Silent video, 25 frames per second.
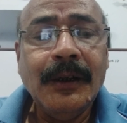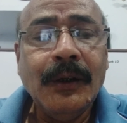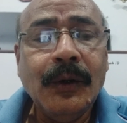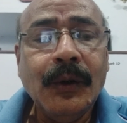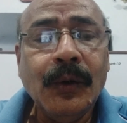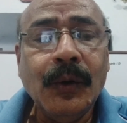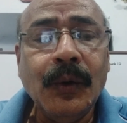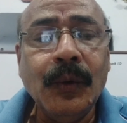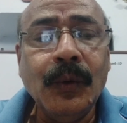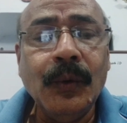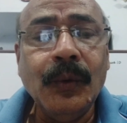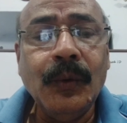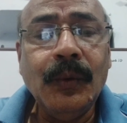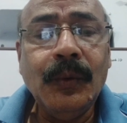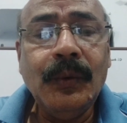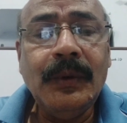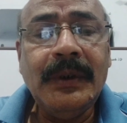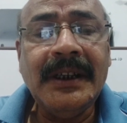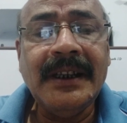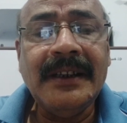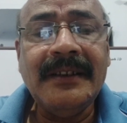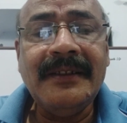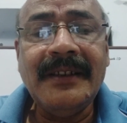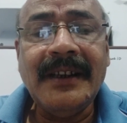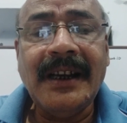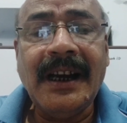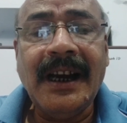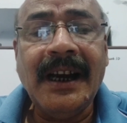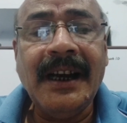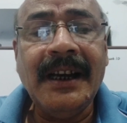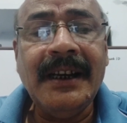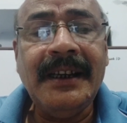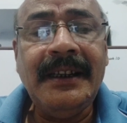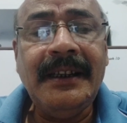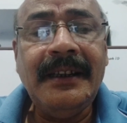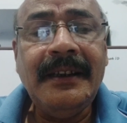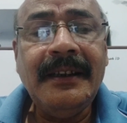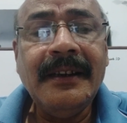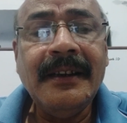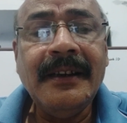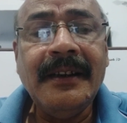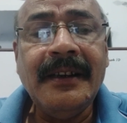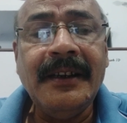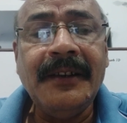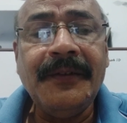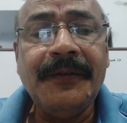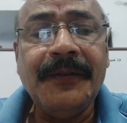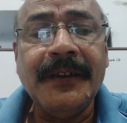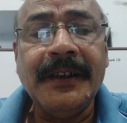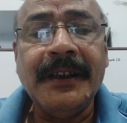Who does I
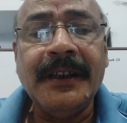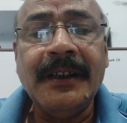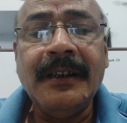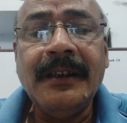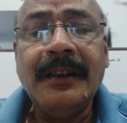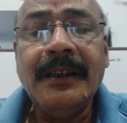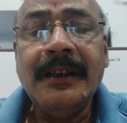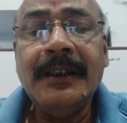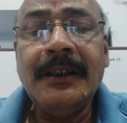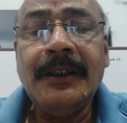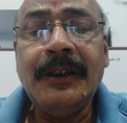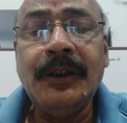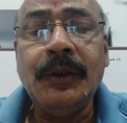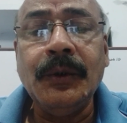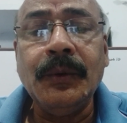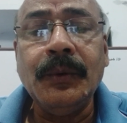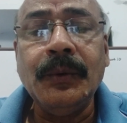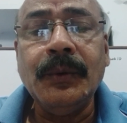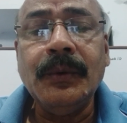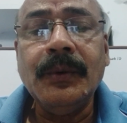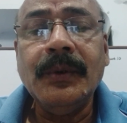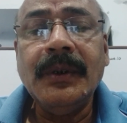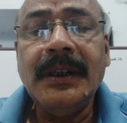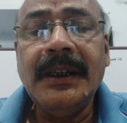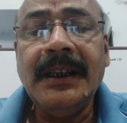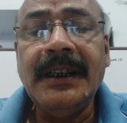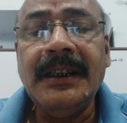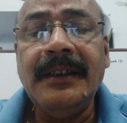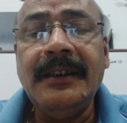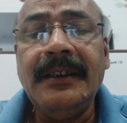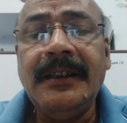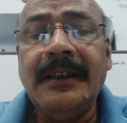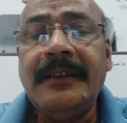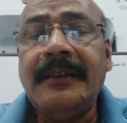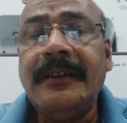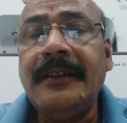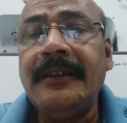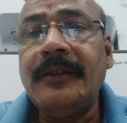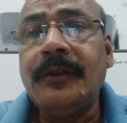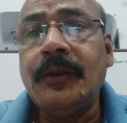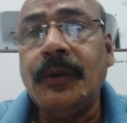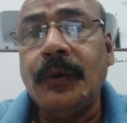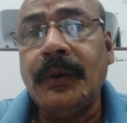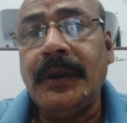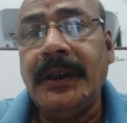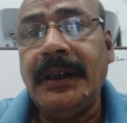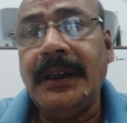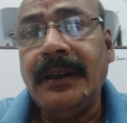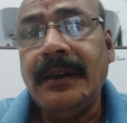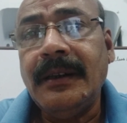refer to in this
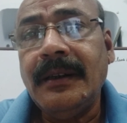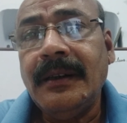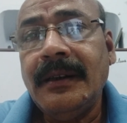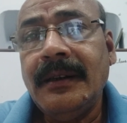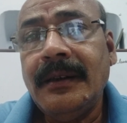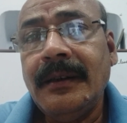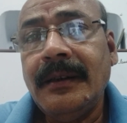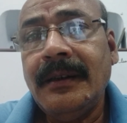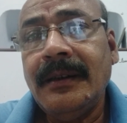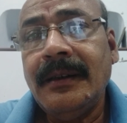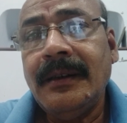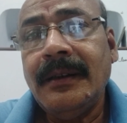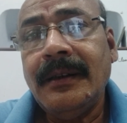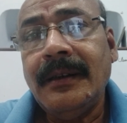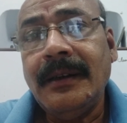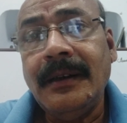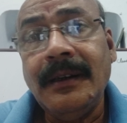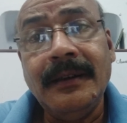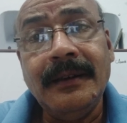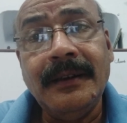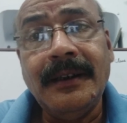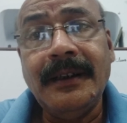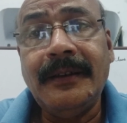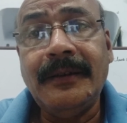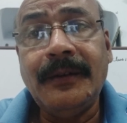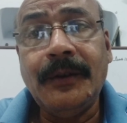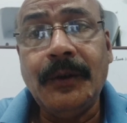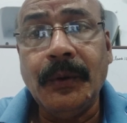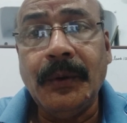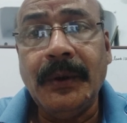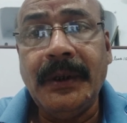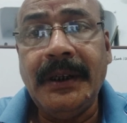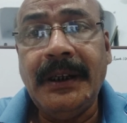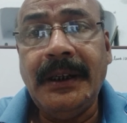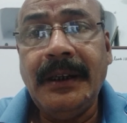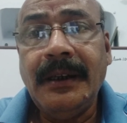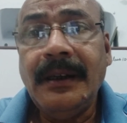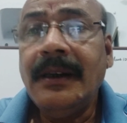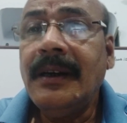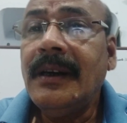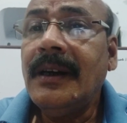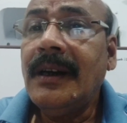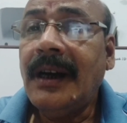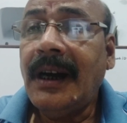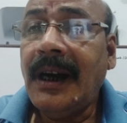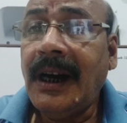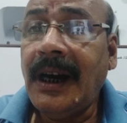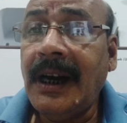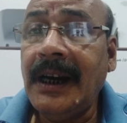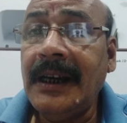story? In this story,
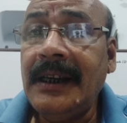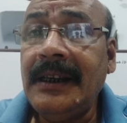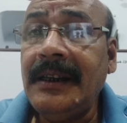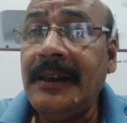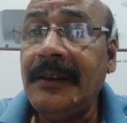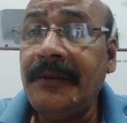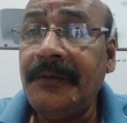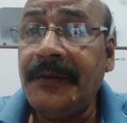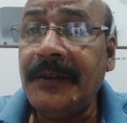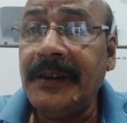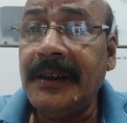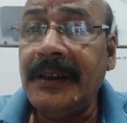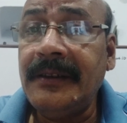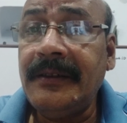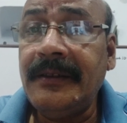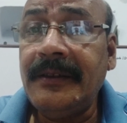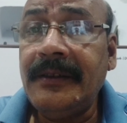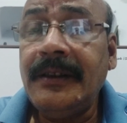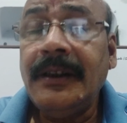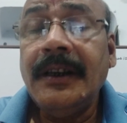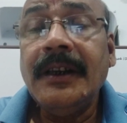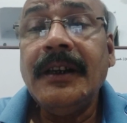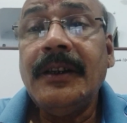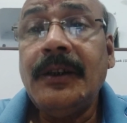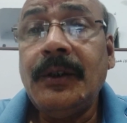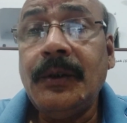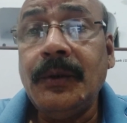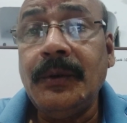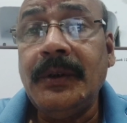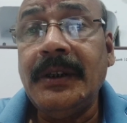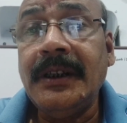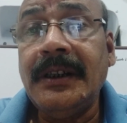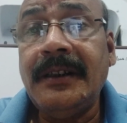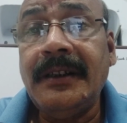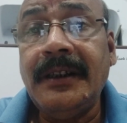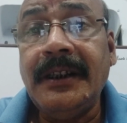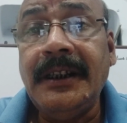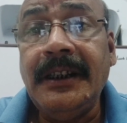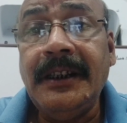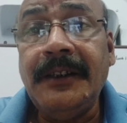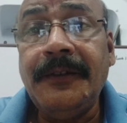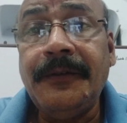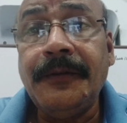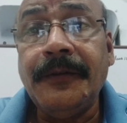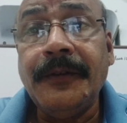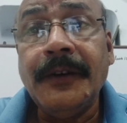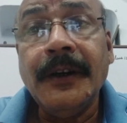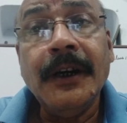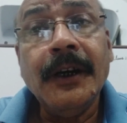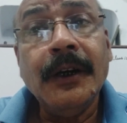I refers to the
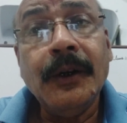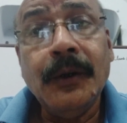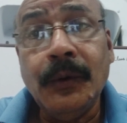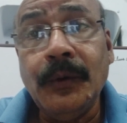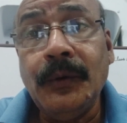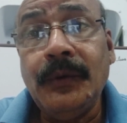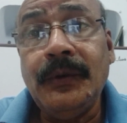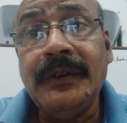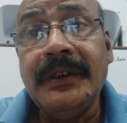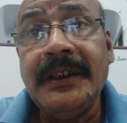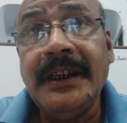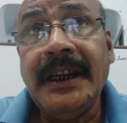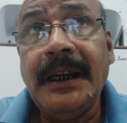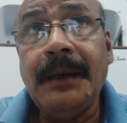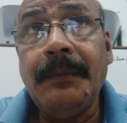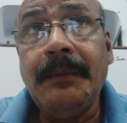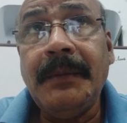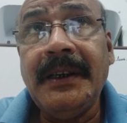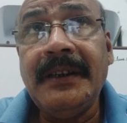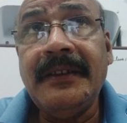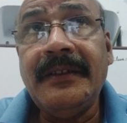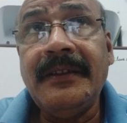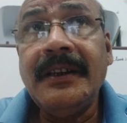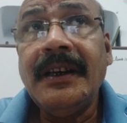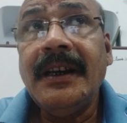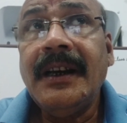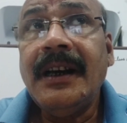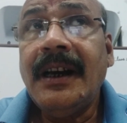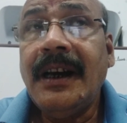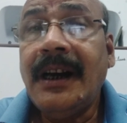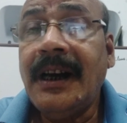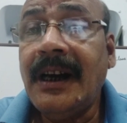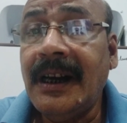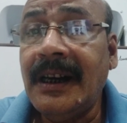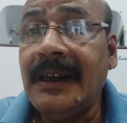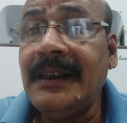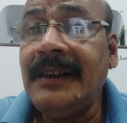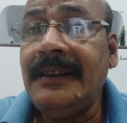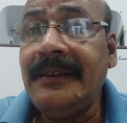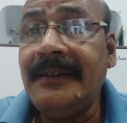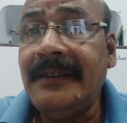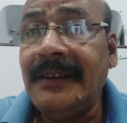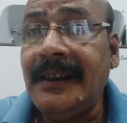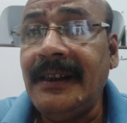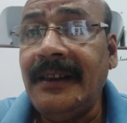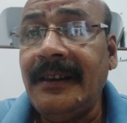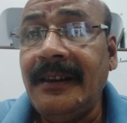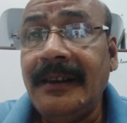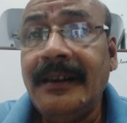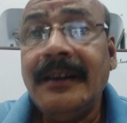thief whose name is Hari
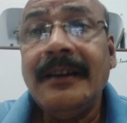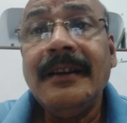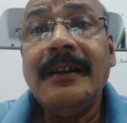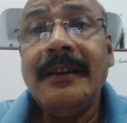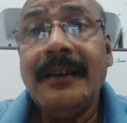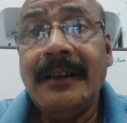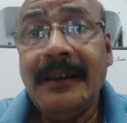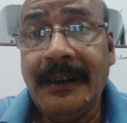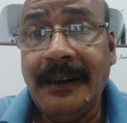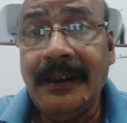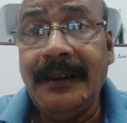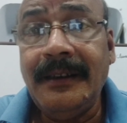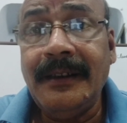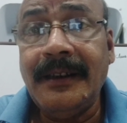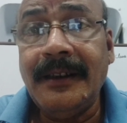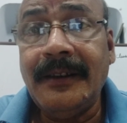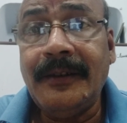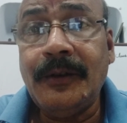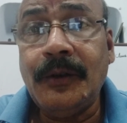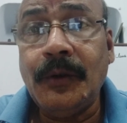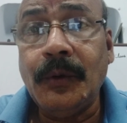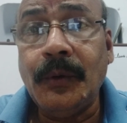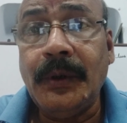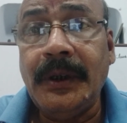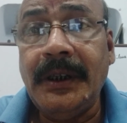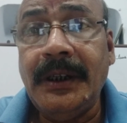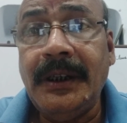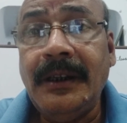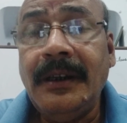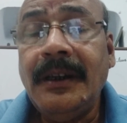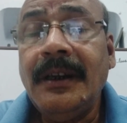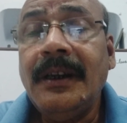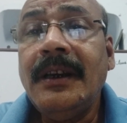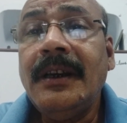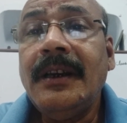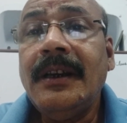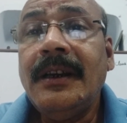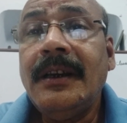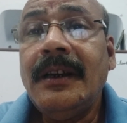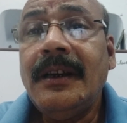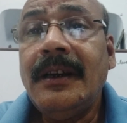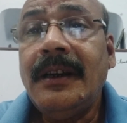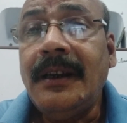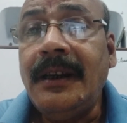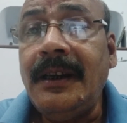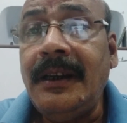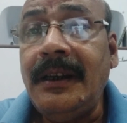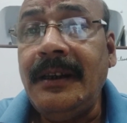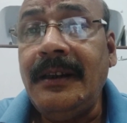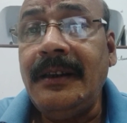Singh. In the story,
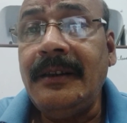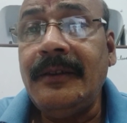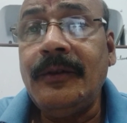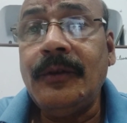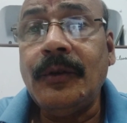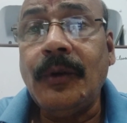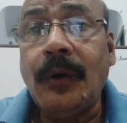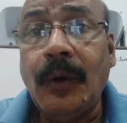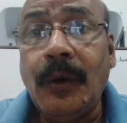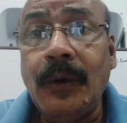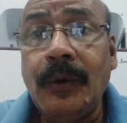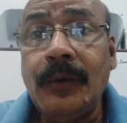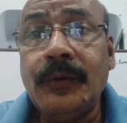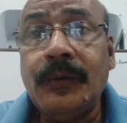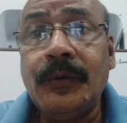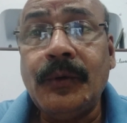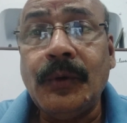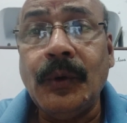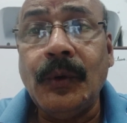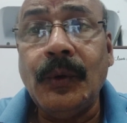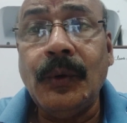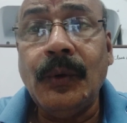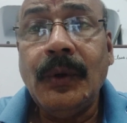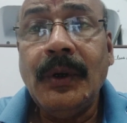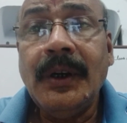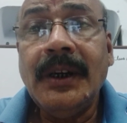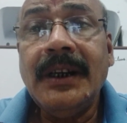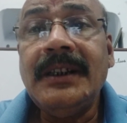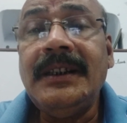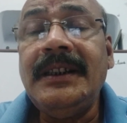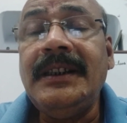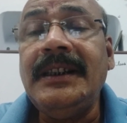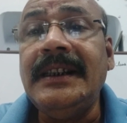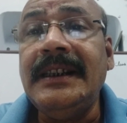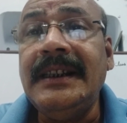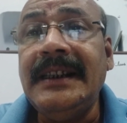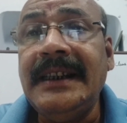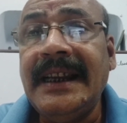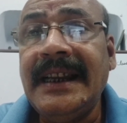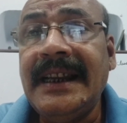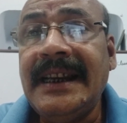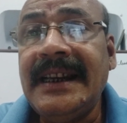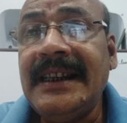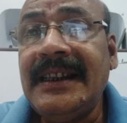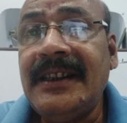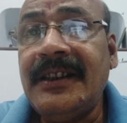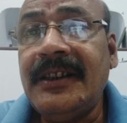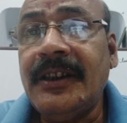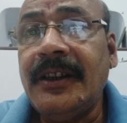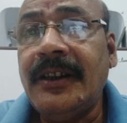he is also the
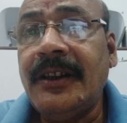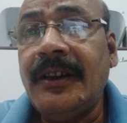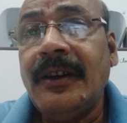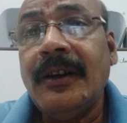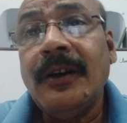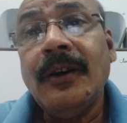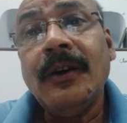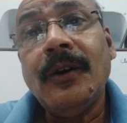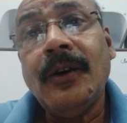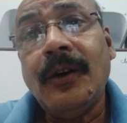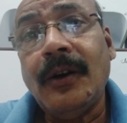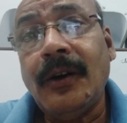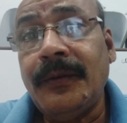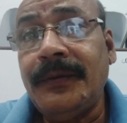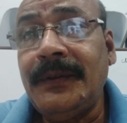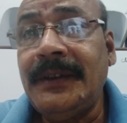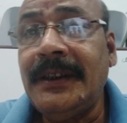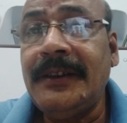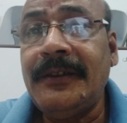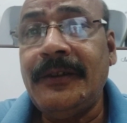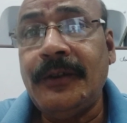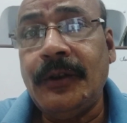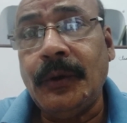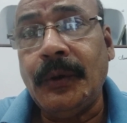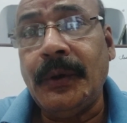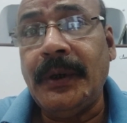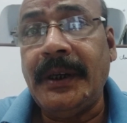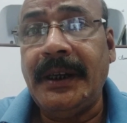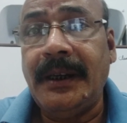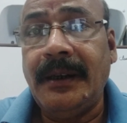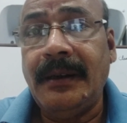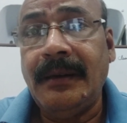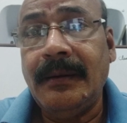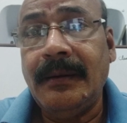narrator of the story.